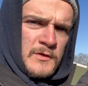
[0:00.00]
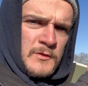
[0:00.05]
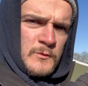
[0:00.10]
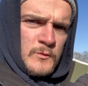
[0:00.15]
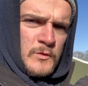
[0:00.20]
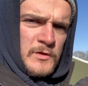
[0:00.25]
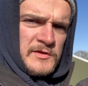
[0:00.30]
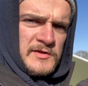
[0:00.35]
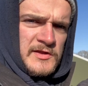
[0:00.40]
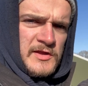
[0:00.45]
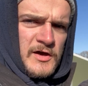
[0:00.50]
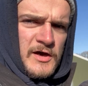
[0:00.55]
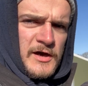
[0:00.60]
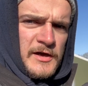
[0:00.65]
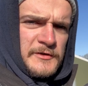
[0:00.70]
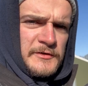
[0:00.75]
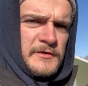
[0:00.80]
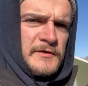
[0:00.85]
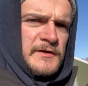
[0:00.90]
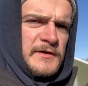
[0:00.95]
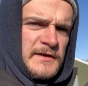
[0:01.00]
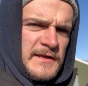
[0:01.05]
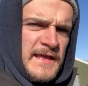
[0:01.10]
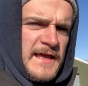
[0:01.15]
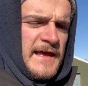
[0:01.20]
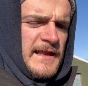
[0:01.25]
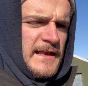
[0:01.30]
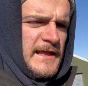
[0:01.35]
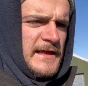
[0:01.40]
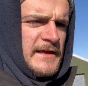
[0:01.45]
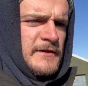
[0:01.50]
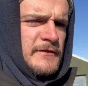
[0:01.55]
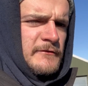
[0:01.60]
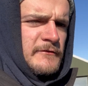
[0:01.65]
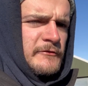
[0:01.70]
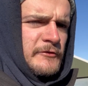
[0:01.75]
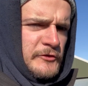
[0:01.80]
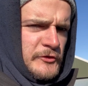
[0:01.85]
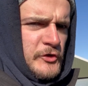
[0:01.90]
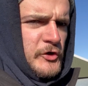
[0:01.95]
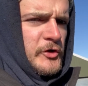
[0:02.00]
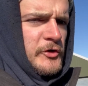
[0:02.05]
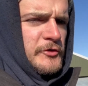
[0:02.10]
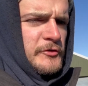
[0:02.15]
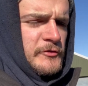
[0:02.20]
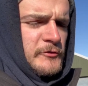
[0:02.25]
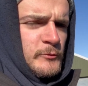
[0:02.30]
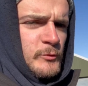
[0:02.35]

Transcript: One side nearly done.